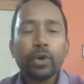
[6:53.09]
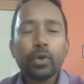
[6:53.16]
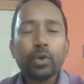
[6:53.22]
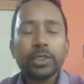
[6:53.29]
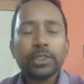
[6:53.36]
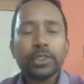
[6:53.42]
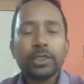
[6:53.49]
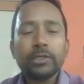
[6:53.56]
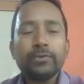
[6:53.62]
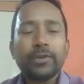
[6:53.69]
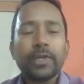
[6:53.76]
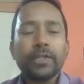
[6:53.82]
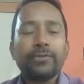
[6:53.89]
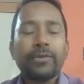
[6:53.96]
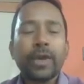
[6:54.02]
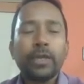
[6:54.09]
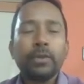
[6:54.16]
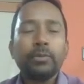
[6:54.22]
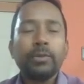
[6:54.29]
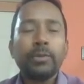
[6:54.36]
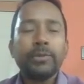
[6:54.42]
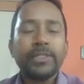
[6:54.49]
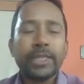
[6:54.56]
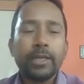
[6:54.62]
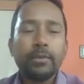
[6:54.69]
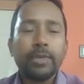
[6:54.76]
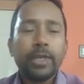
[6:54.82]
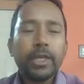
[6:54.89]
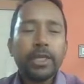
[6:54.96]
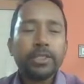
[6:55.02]
location where the file will be
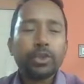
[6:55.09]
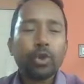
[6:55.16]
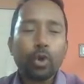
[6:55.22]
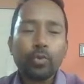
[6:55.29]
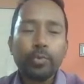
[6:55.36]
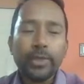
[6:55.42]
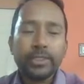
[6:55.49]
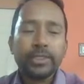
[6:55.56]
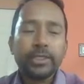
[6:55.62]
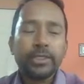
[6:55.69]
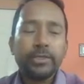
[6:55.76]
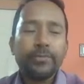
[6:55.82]
saved is Documents.